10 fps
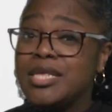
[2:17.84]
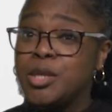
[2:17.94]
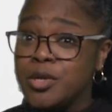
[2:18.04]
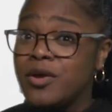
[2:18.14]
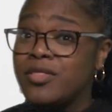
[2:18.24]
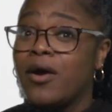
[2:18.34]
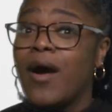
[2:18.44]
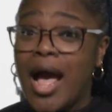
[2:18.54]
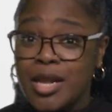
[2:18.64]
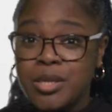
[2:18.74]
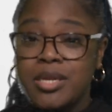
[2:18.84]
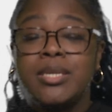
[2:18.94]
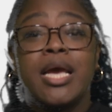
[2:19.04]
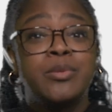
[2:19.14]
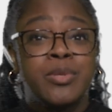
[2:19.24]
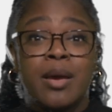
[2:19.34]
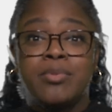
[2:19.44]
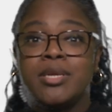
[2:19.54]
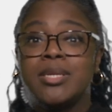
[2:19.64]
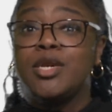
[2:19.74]
Did you know there are actually taste
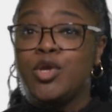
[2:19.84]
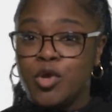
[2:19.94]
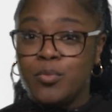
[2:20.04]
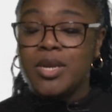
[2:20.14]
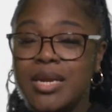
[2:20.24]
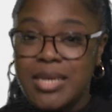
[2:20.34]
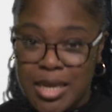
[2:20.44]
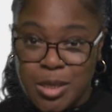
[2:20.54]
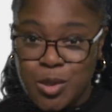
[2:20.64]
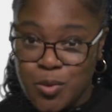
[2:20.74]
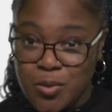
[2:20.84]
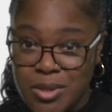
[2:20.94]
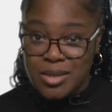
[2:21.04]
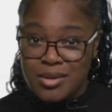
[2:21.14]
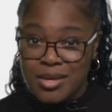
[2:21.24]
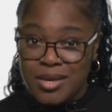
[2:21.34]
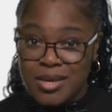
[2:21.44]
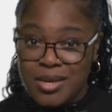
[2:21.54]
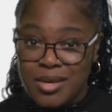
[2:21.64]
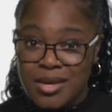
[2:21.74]
receptors in human testicles?
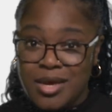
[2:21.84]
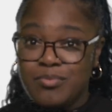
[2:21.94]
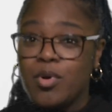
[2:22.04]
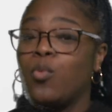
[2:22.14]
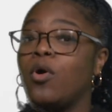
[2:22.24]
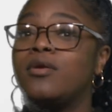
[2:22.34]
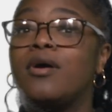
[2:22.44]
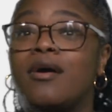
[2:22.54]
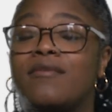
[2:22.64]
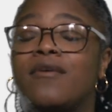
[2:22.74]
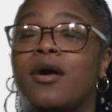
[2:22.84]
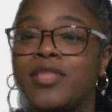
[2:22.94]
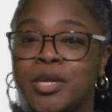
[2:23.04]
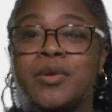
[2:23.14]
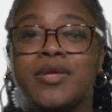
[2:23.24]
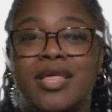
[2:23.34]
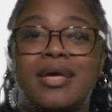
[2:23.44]
Uh? But what on earth are they doing